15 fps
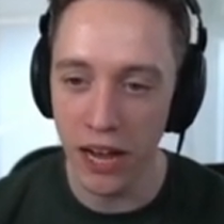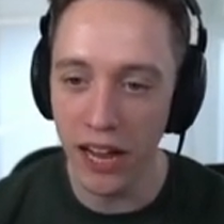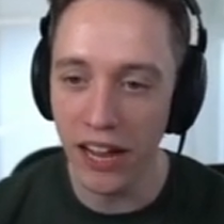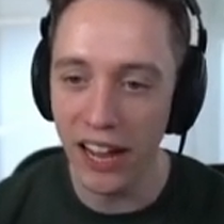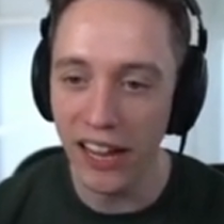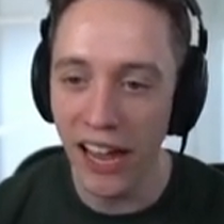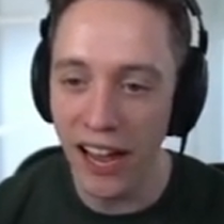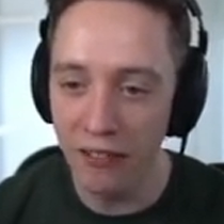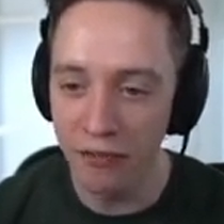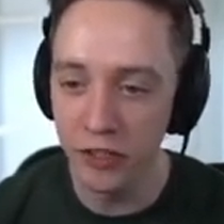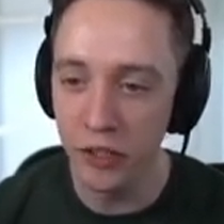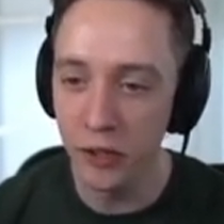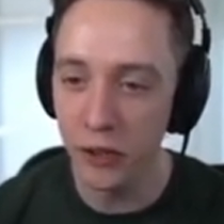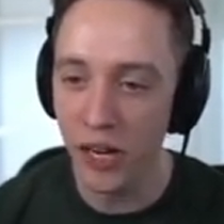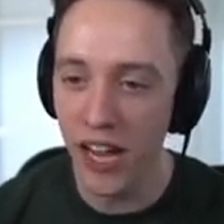I, I have
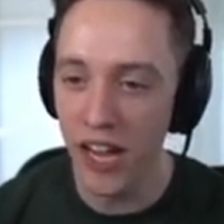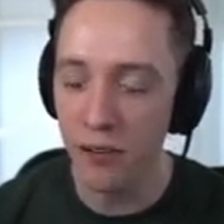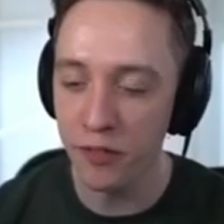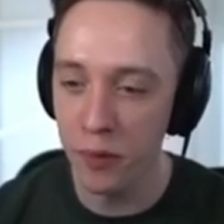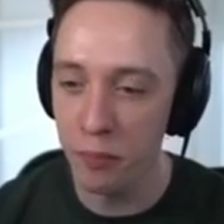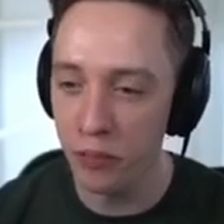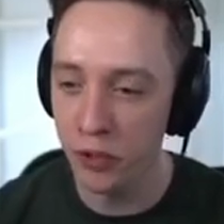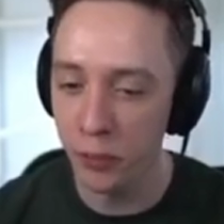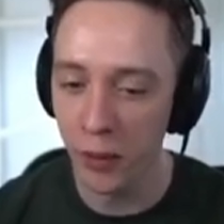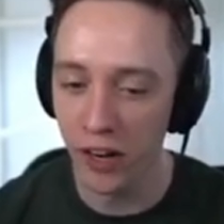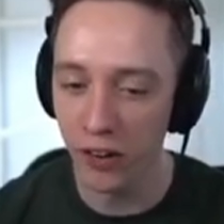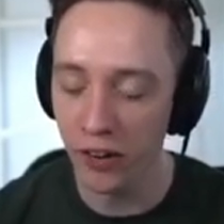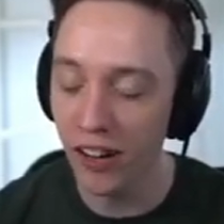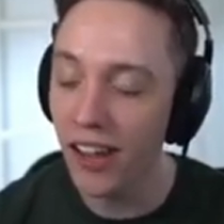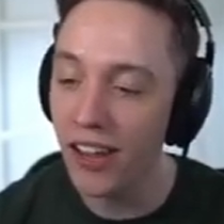to I have to push
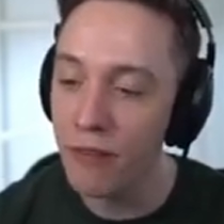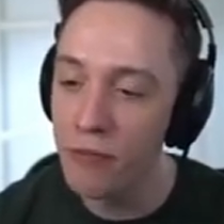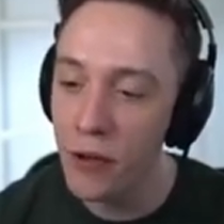back, okay?